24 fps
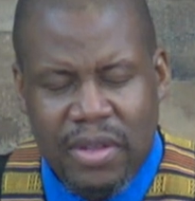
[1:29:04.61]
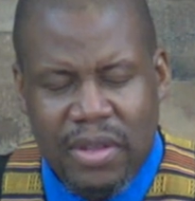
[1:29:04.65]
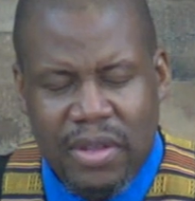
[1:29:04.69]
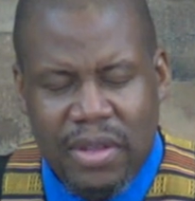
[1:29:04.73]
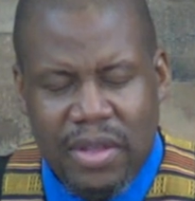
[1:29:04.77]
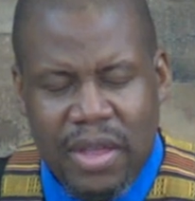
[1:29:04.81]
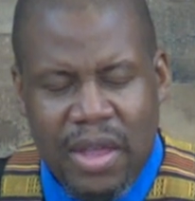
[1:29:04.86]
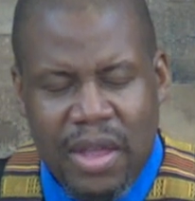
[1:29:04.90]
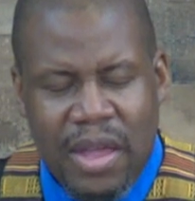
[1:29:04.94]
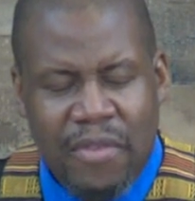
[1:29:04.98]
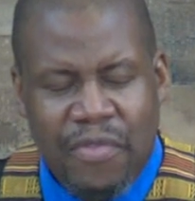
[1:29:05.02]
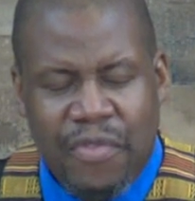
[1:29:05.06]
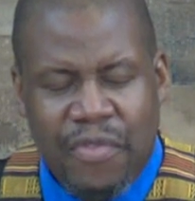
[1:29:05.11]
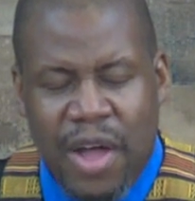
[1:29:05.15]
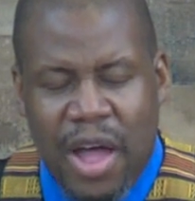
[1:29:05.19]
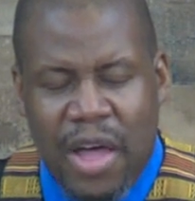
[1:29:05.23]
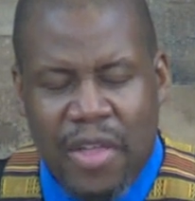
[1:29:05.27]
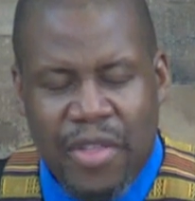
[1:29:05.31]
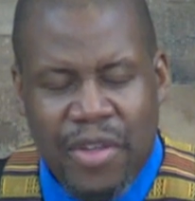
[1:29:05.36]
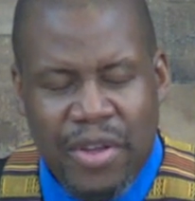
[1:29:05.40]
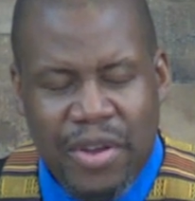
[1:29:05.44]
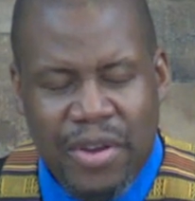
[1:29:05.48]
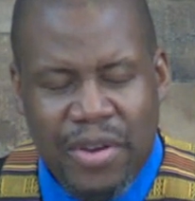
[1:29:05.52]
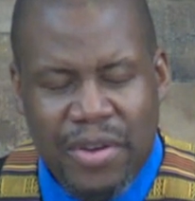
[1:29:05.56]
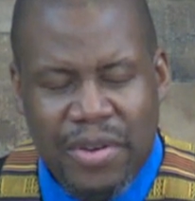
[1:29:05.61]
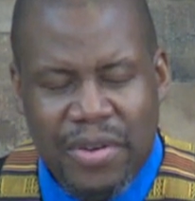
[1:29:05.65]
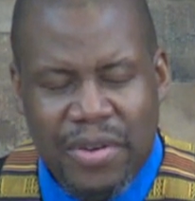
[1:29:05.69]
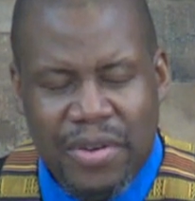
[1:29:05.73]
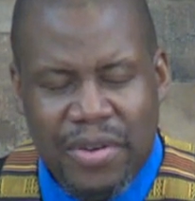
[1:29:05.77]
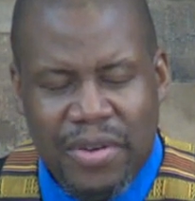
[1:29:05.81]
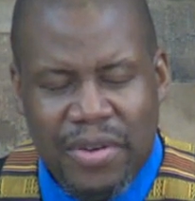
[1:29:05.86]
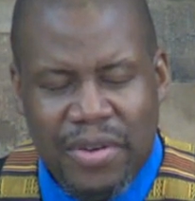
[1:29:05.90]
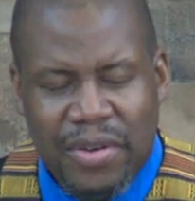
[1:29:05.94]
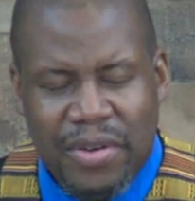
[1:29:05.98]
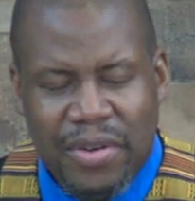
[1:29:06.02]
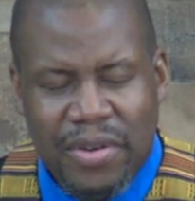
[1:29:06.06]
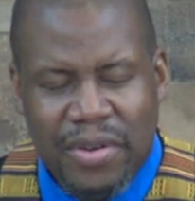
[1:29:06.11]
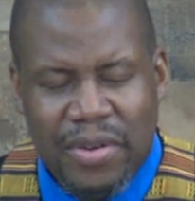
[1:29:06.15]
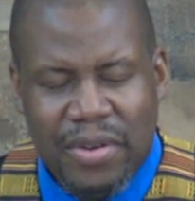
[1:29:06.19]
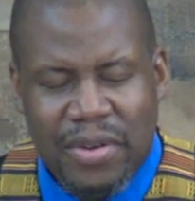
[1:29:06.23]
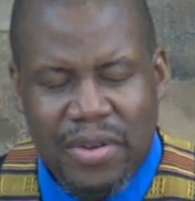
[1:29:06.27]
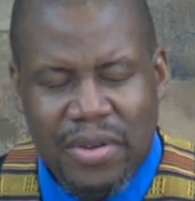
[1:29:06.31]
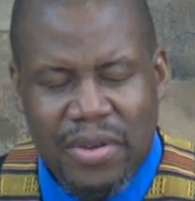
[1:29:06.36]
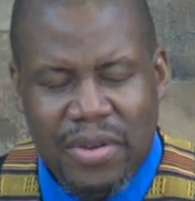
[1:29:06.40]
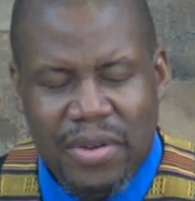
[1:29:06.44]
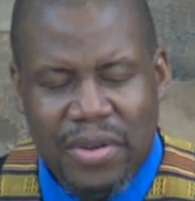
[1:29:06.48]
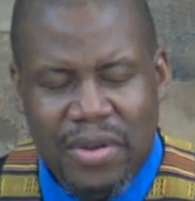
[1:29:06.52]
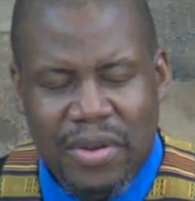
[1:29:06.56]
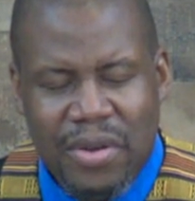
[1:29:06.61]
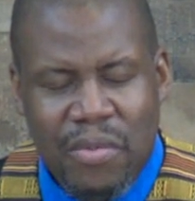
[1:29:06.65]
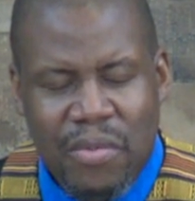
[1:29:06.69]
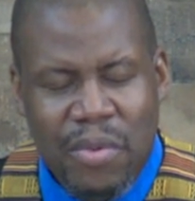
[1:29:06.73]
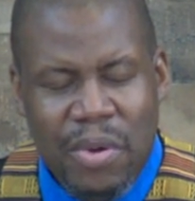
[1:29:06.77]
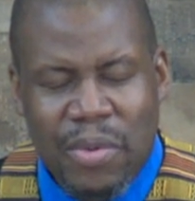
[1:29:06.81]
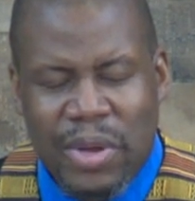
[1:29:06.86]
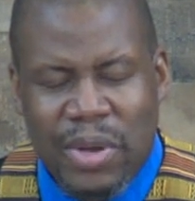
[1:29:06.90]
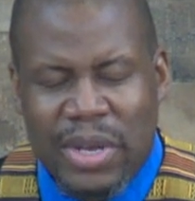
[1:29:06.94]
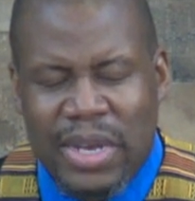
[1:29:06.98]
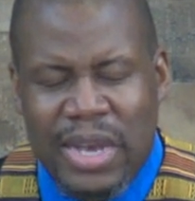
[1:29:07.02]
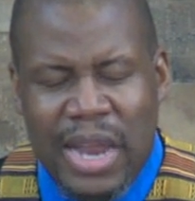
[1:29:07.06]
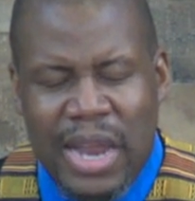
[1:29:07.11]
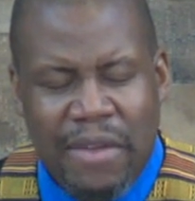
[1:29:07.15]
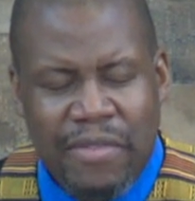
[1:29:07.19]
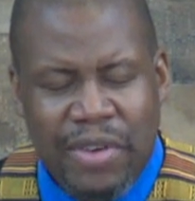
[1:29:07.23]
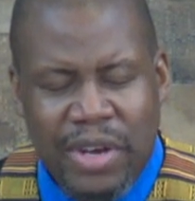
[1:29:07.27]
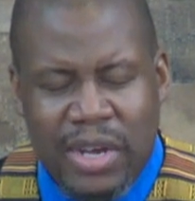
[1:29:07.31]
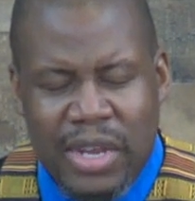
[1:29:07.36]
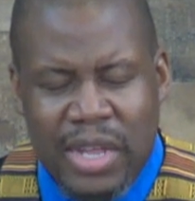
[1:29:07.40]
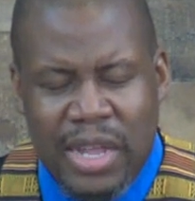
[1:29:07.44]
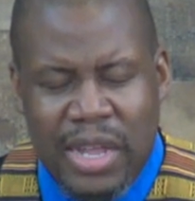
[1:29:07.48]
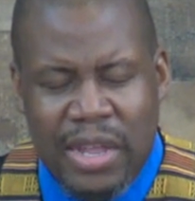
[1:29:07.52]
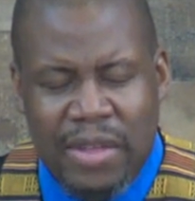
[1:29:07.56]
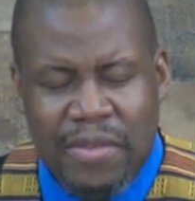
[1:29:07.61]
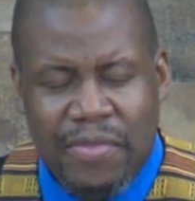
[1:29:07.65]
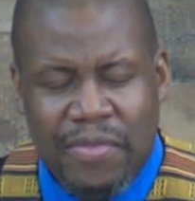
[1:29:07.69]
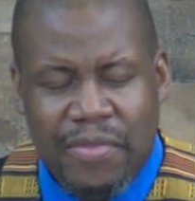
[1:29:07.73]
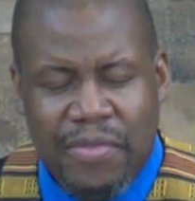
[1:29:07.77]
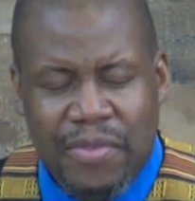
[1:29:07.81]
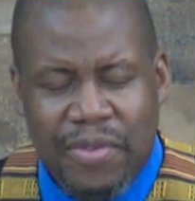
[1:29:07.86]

And Father, we will never leave.